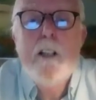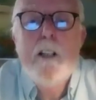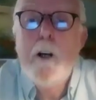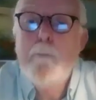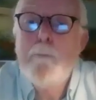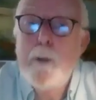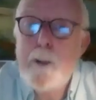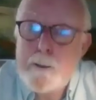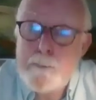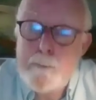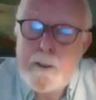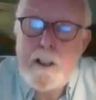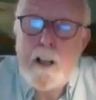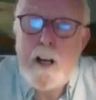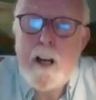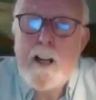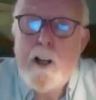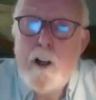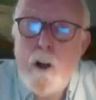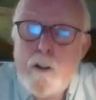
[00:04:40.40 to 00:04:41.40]
But as my
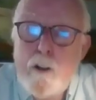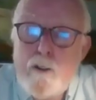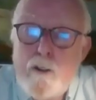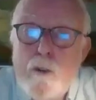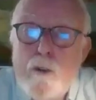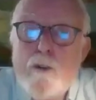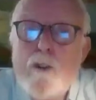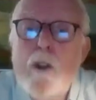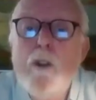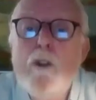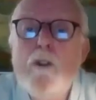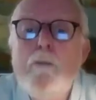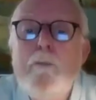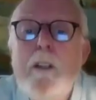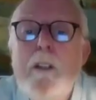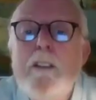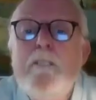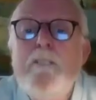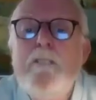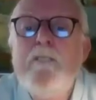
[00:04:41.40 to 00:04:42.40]
daddy also told
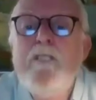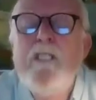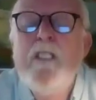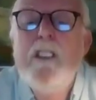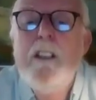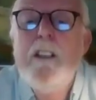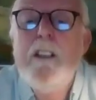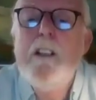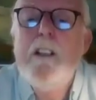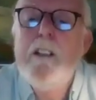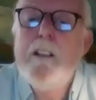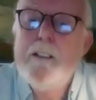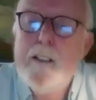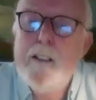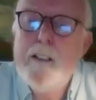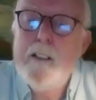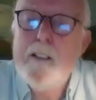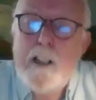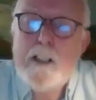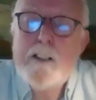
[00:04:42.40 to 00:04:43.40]
me,
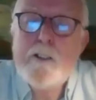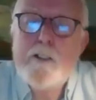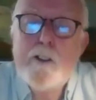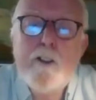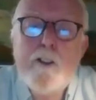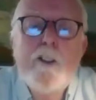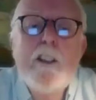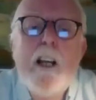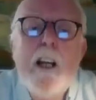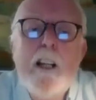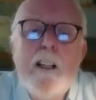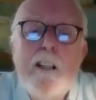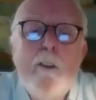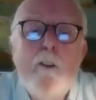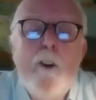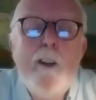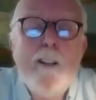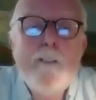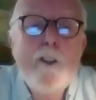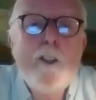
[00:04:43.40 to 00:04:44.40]
never let the truth get in the
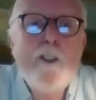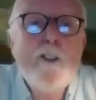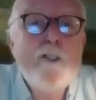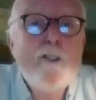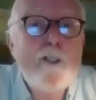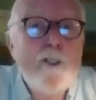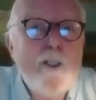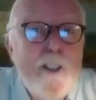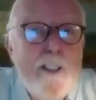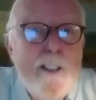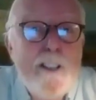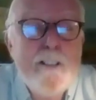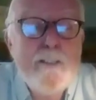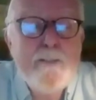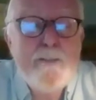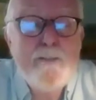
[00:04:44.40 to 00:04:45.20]
way of a good story.